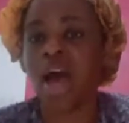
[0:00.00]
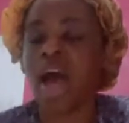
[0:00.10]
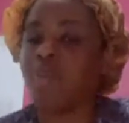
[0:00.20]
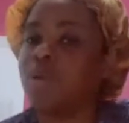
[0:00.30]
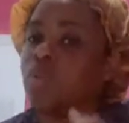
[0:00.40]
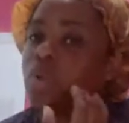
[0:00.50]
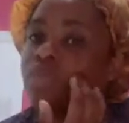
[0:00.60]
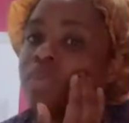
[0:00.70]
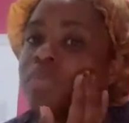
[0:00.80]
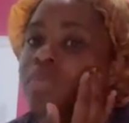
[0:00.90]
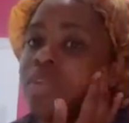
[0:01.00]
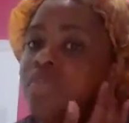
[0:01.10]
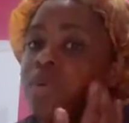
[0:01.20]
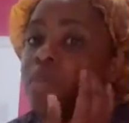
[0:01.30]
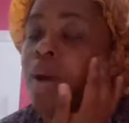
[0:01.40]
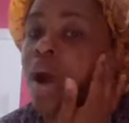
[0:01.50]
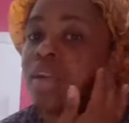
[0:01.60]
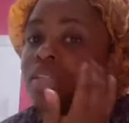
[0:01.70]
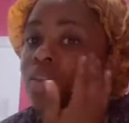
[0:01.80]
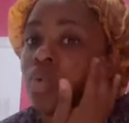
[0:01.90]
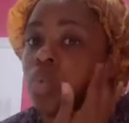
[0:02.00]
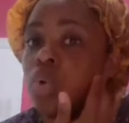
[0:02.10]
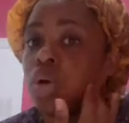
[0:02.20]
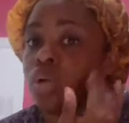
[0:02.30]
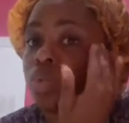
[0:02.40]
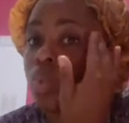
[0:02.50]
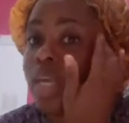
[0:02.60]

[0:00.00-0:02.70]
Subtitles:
I mean, we're from different parts of the world.